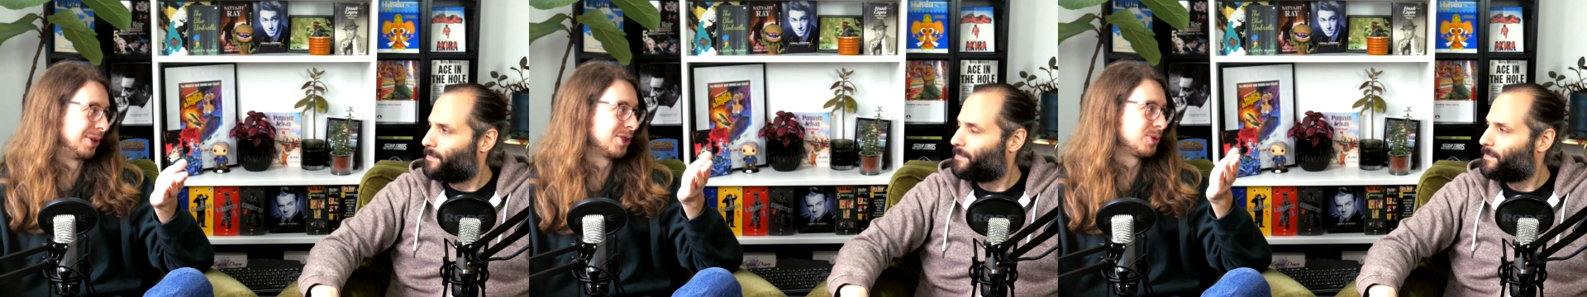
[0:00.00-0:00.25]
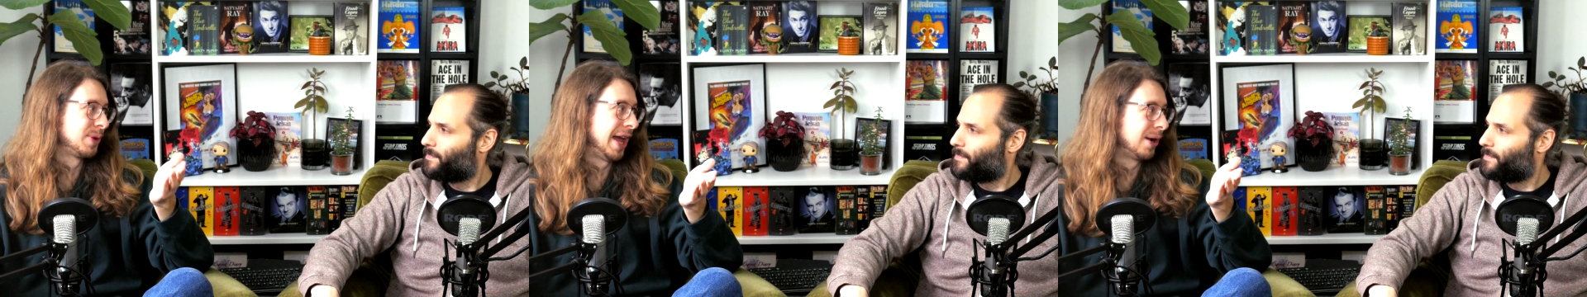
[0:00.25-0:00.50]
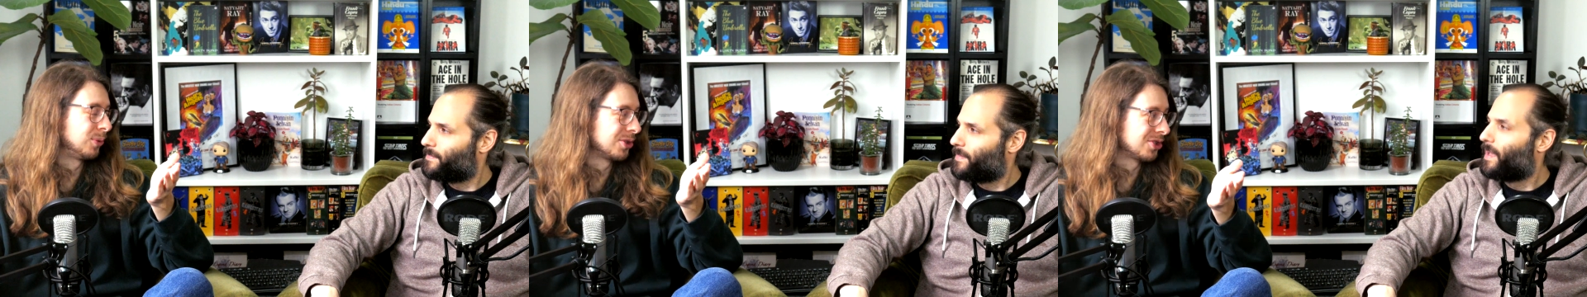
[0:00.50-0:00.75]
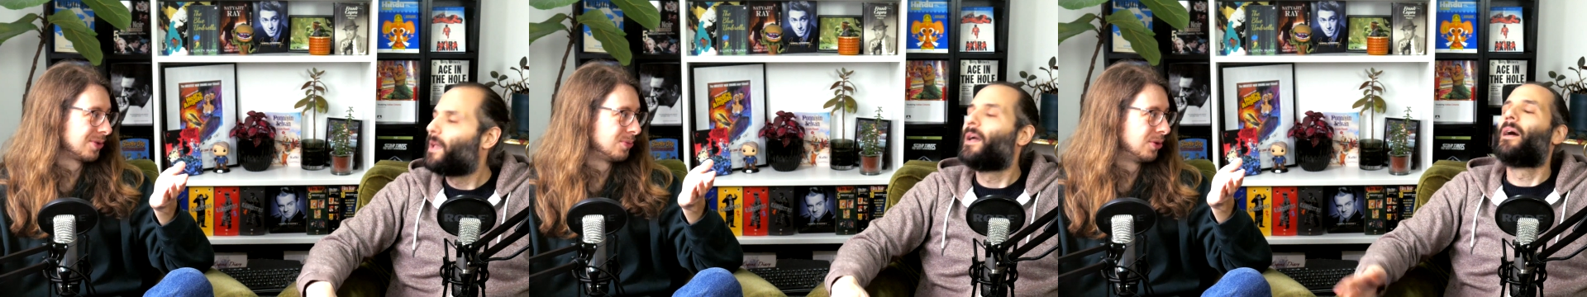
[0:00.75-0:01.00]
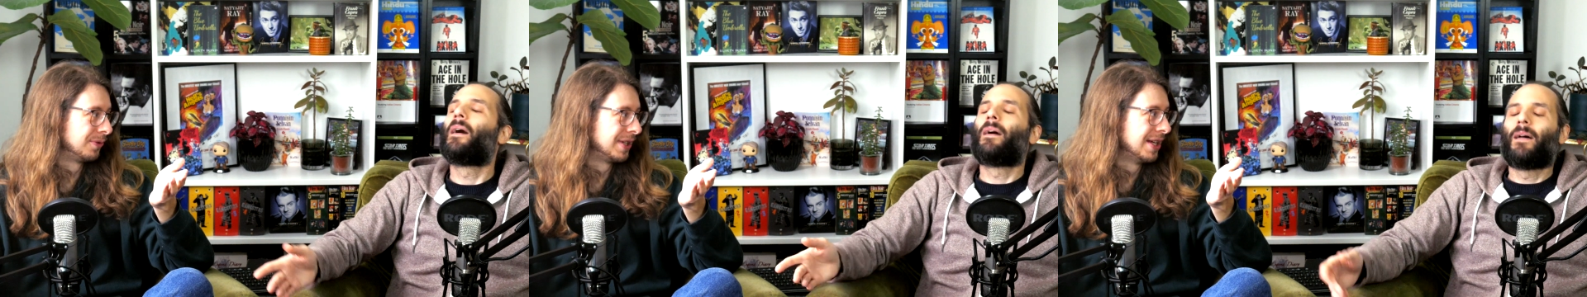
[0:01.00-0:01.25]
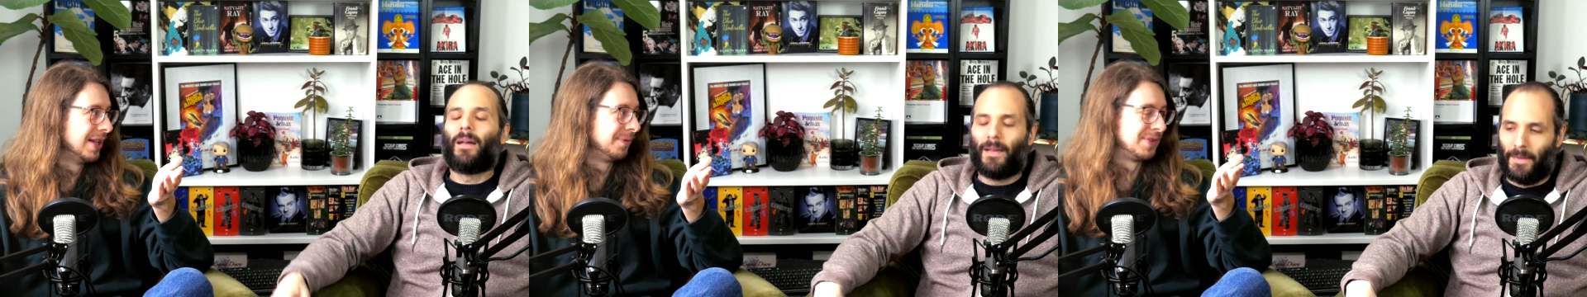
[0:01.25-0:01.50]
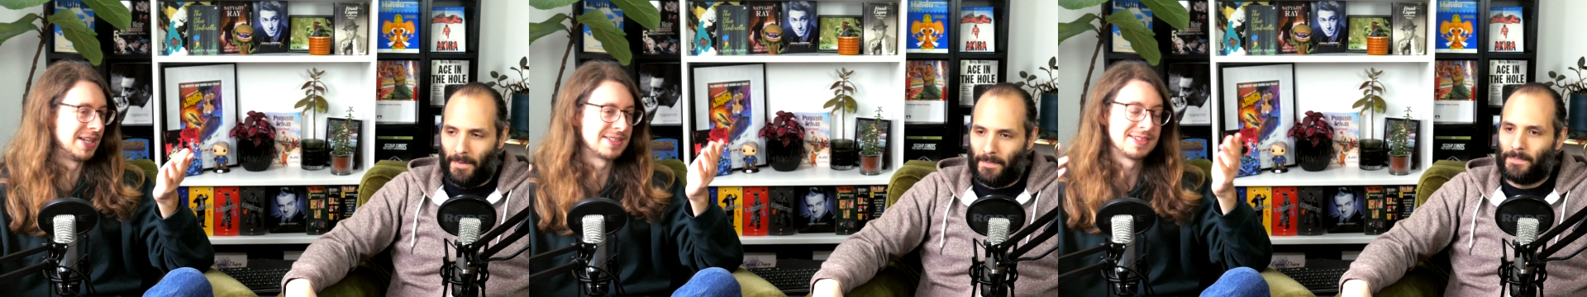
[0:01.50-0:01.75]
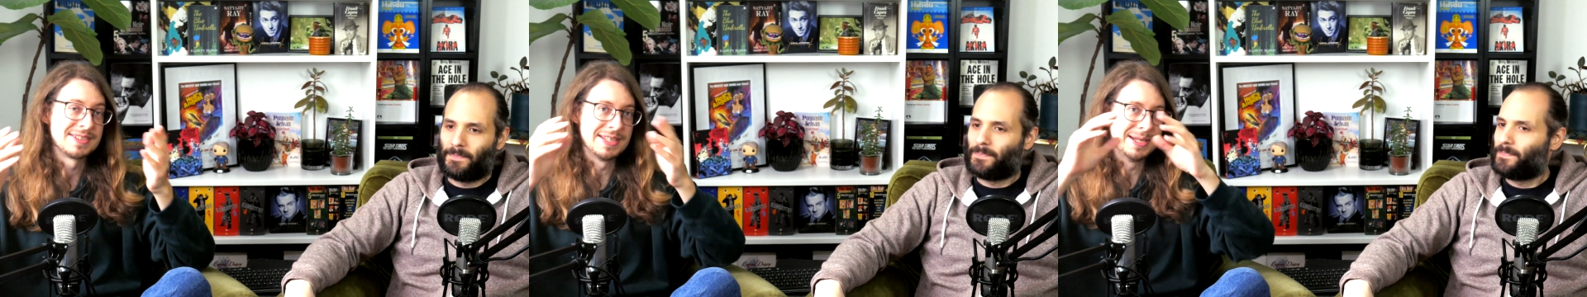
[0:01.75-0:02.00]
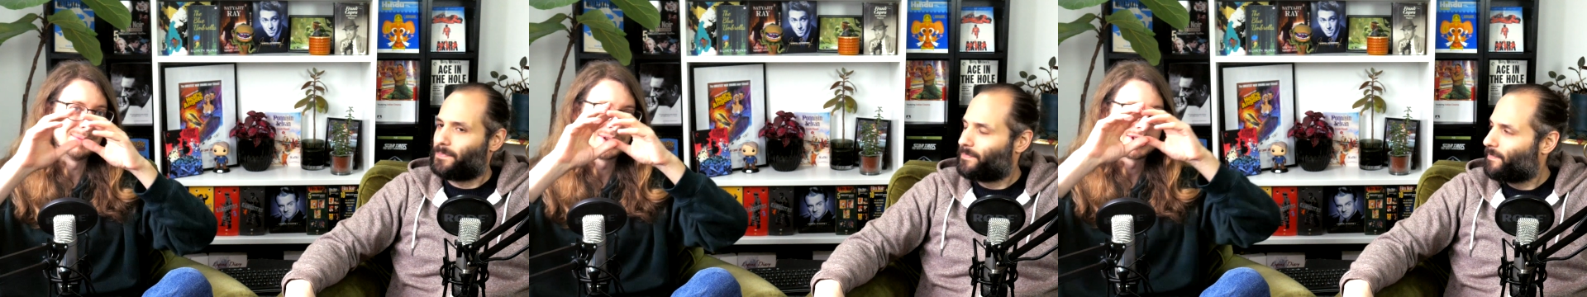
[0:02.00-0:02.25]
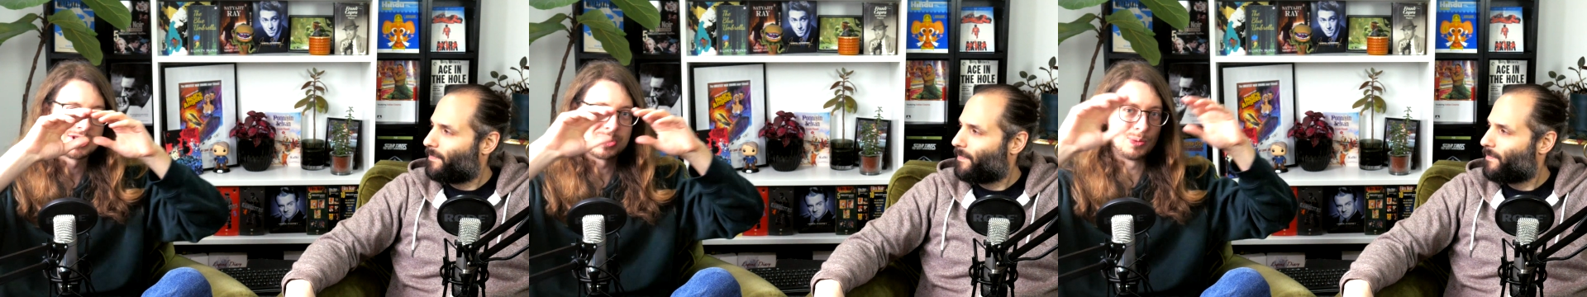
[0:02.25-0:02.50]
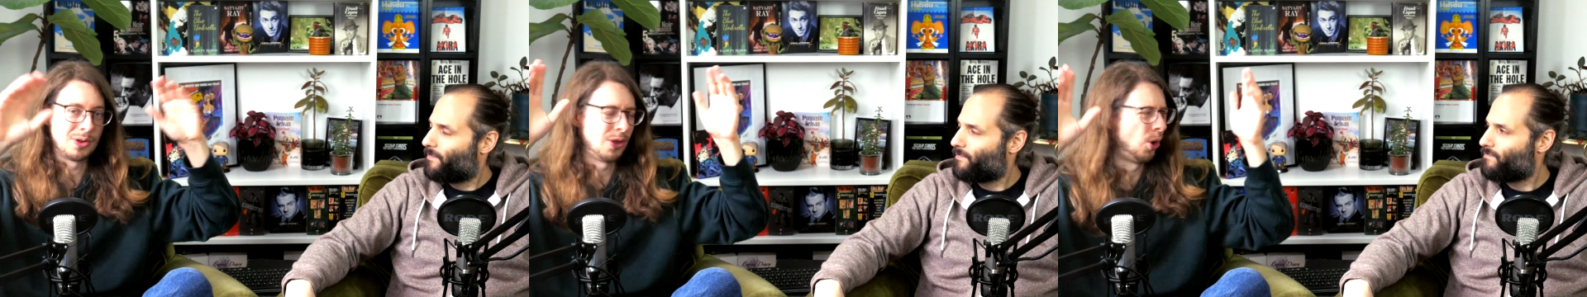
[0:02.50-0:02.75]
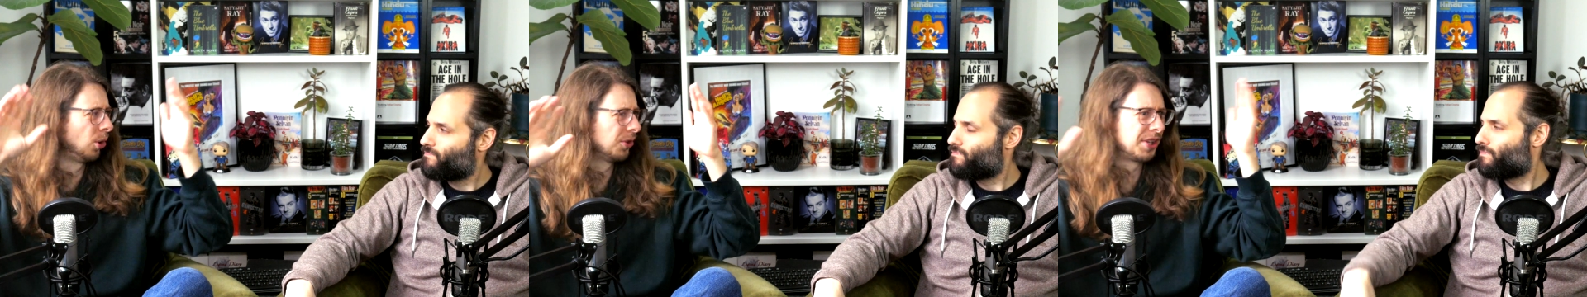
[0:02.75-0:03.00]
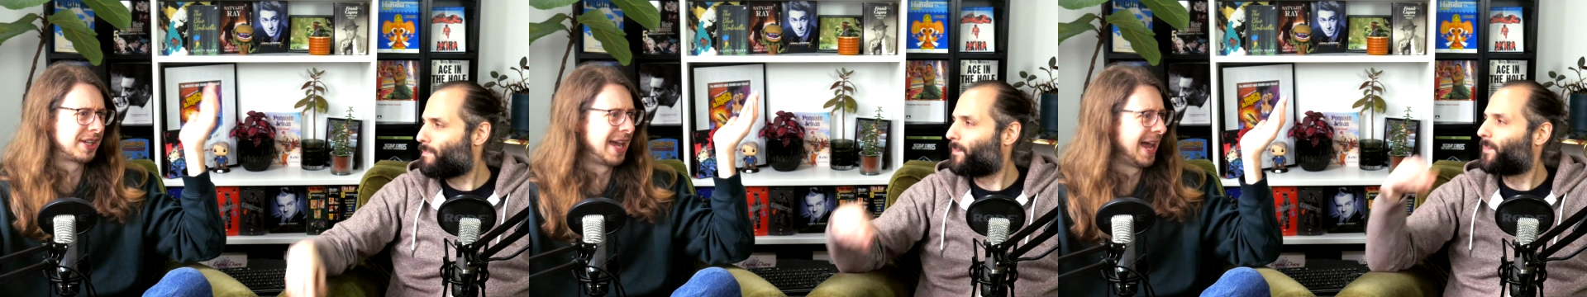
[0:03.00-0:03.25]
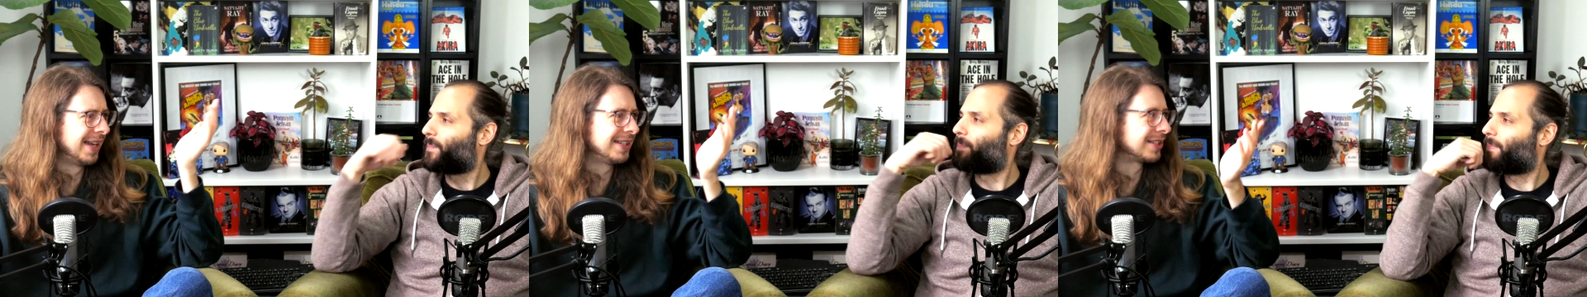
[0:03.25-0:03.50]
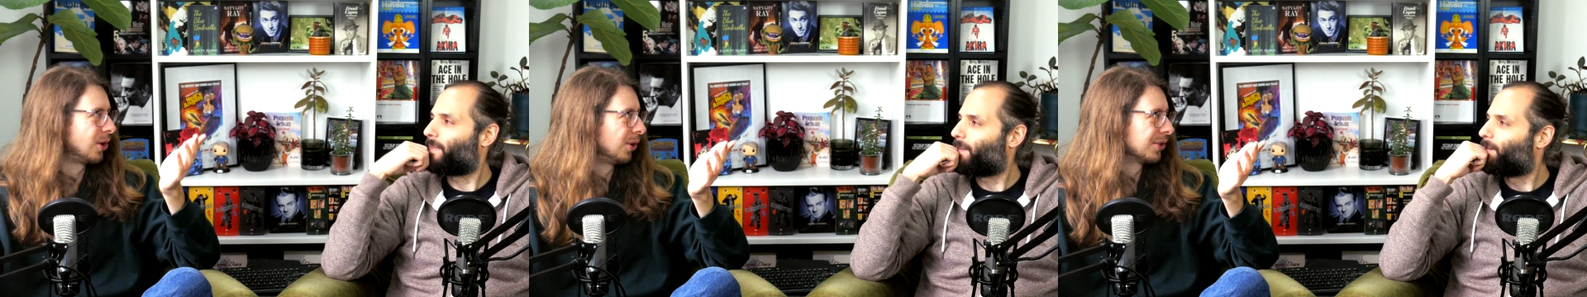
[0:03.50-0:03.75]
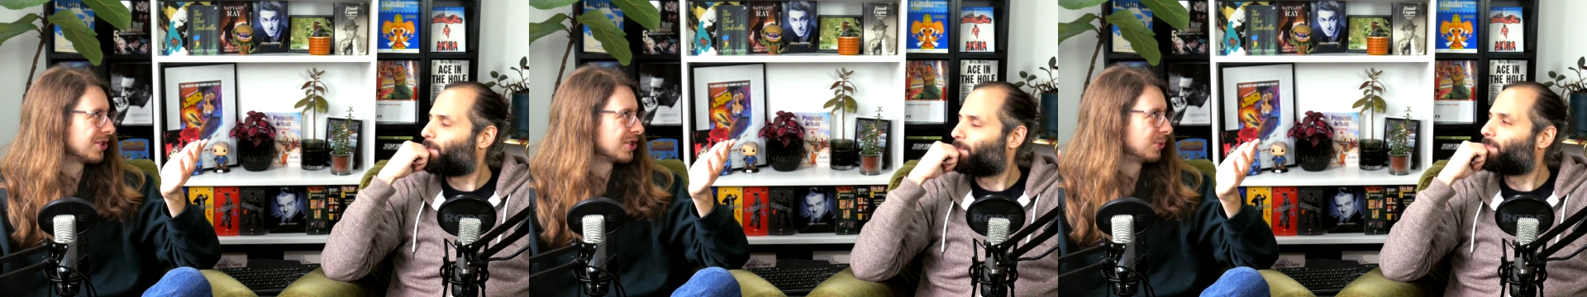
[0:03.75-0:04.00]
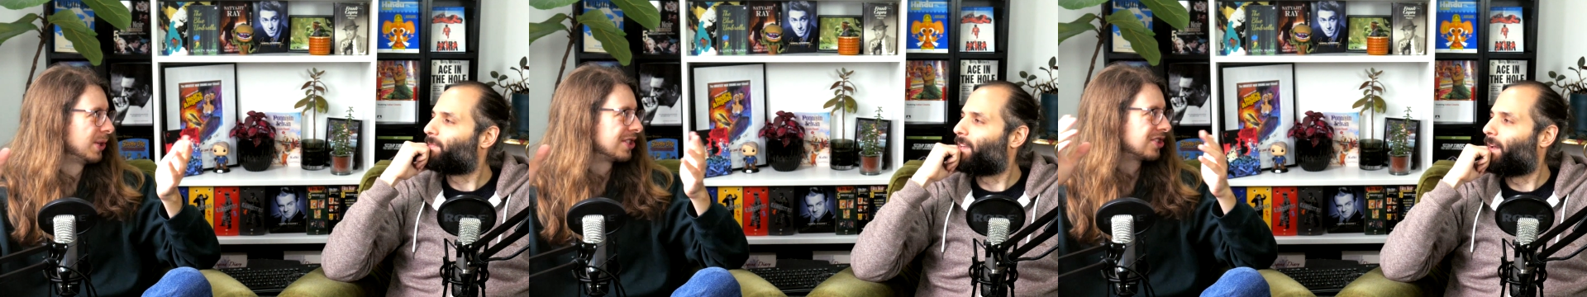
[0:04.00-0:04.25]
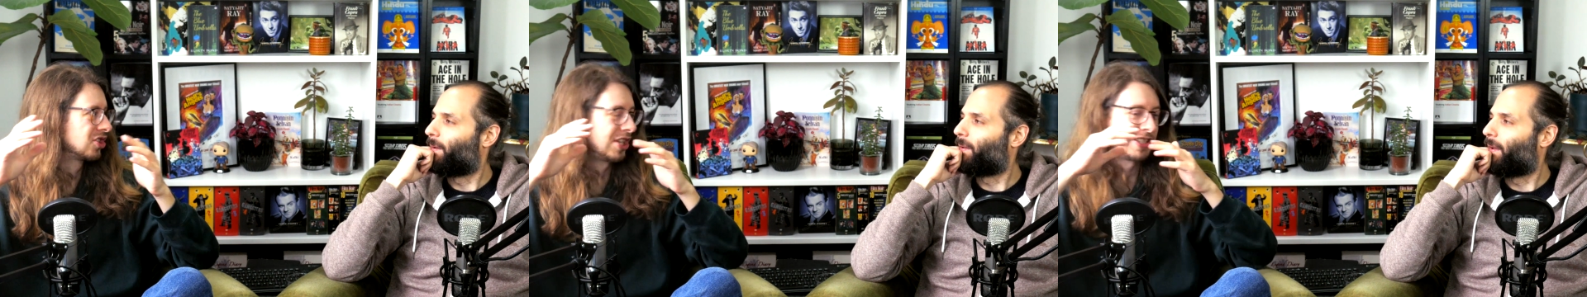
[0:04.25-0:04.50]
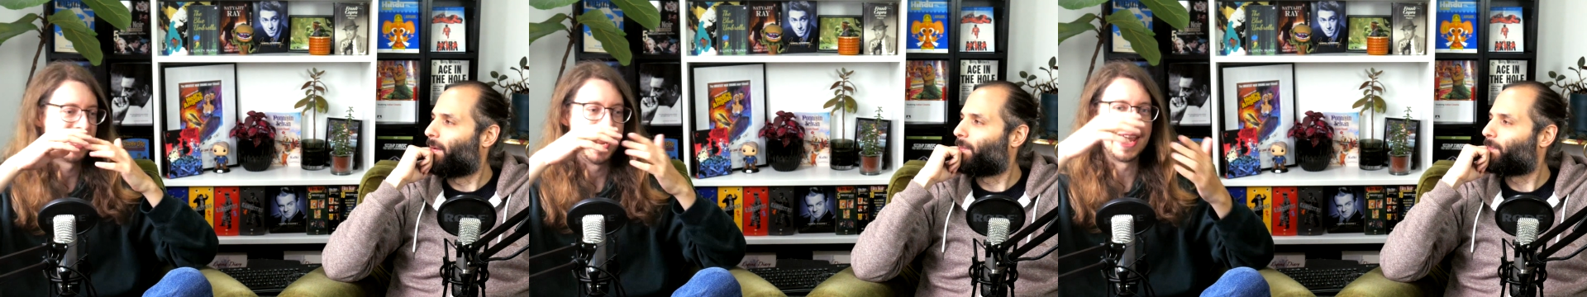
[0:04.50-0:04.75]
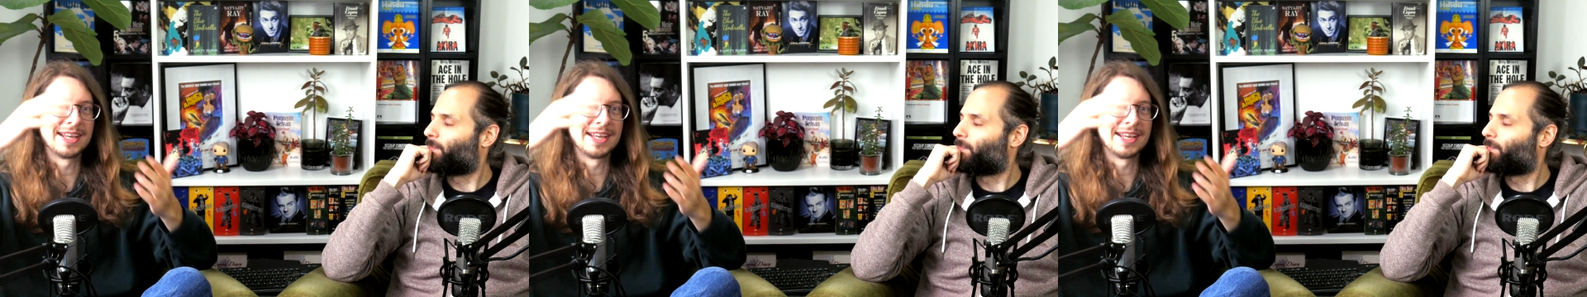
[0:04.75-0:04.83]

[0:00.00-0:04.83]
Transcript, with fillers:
Speaker 1: because when I watch the movie, ah. there's this image with all the candy and all the sweets yeah, just yeah.